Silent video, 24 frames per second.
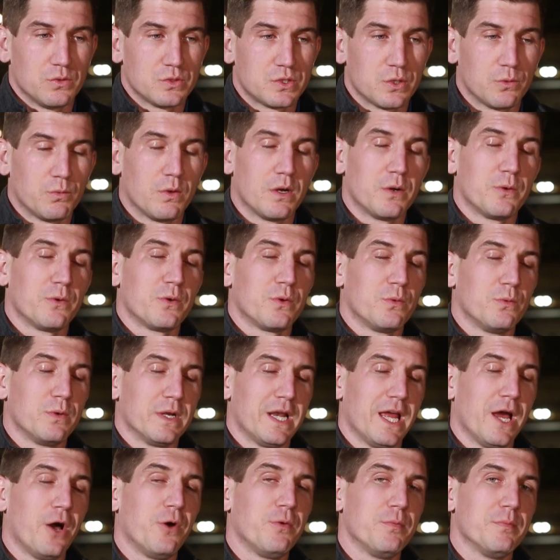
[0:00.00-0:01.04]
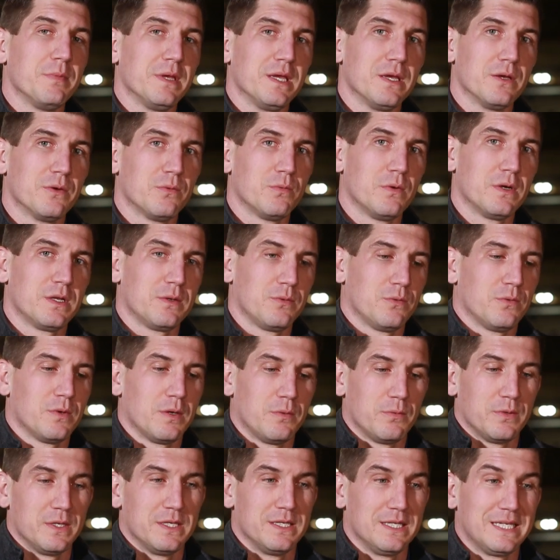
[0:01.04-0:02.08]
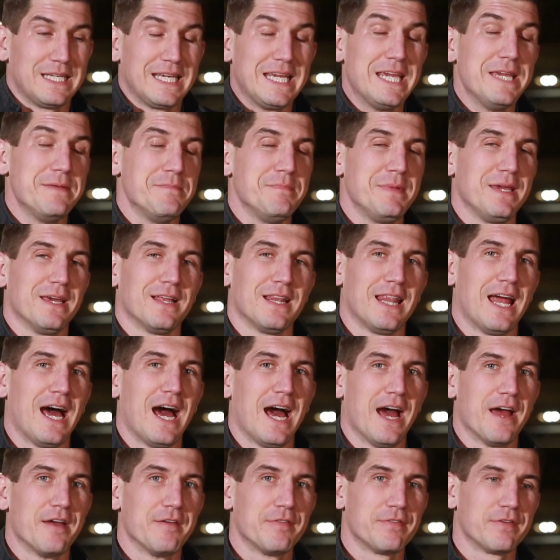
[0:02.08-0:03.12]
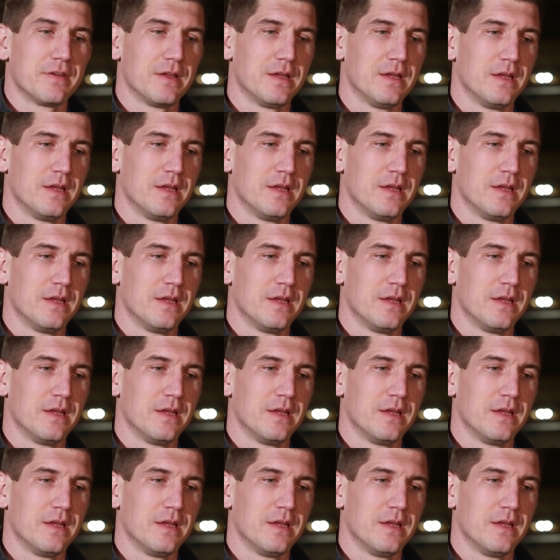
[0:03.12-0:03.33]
what would help me, what would keep me alive.